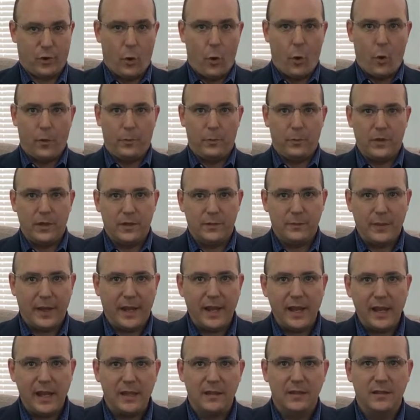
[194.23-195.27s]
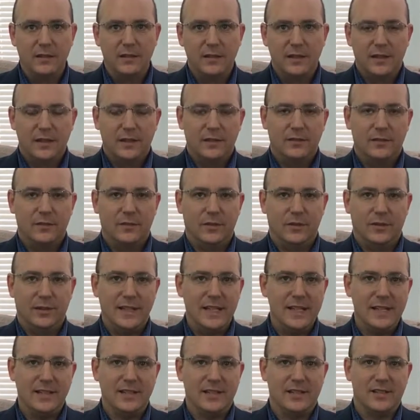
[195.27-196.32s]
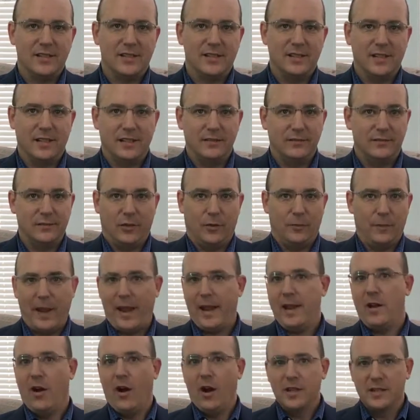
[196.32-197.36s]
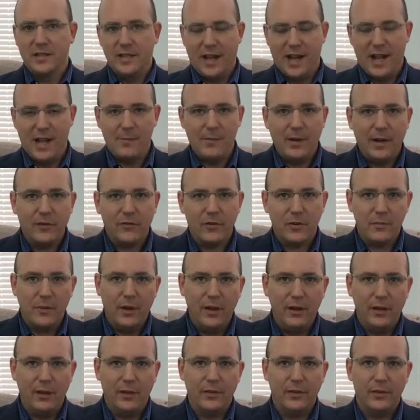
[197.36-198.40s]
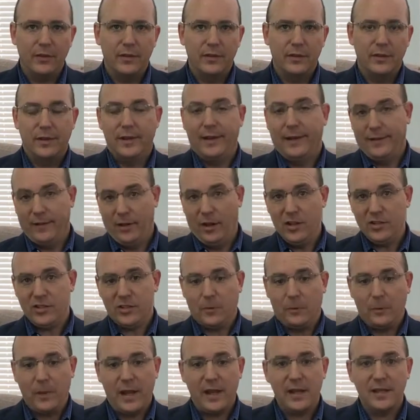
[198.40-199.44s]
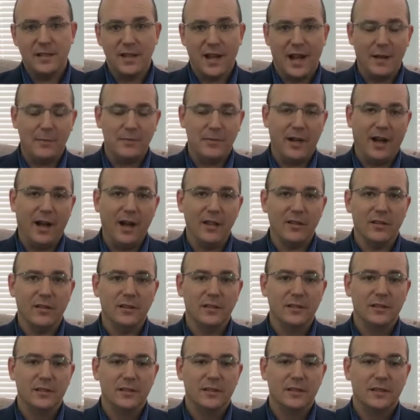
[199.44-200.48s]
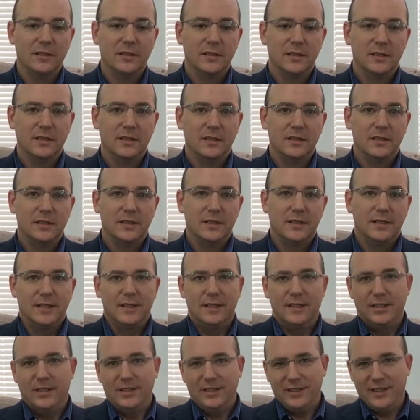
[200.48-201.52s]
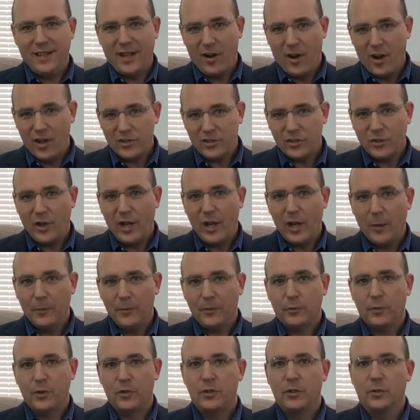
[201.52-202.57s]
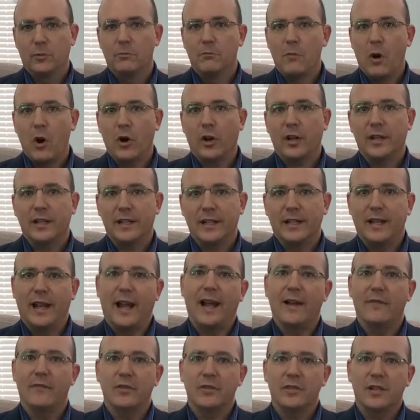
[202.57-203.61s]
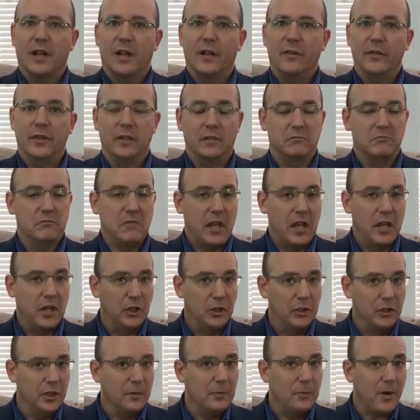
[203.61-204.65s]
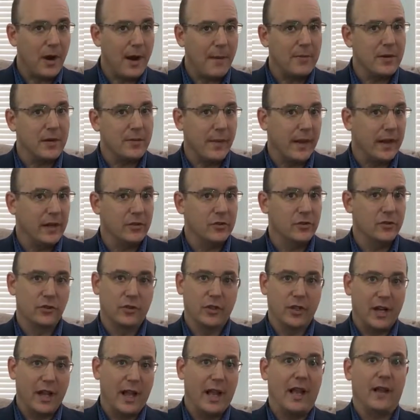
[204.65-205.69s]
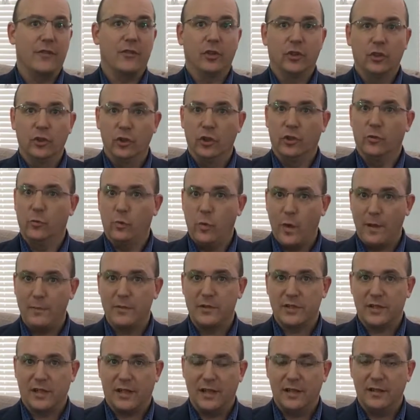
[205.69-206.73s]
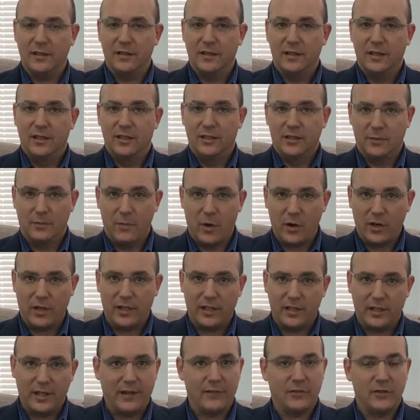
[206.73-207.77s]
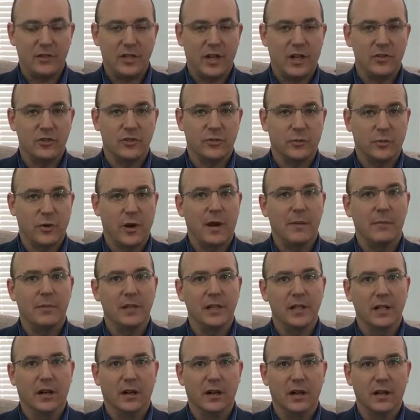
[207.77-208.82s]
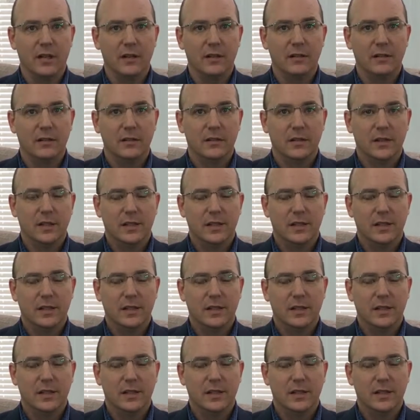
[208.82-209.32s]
corporate paid leases that are paid on time every month. They also pay top dollar. That also helps with your marketing and advertising. And a good property manager is going to have a good website to market and advertise your property on.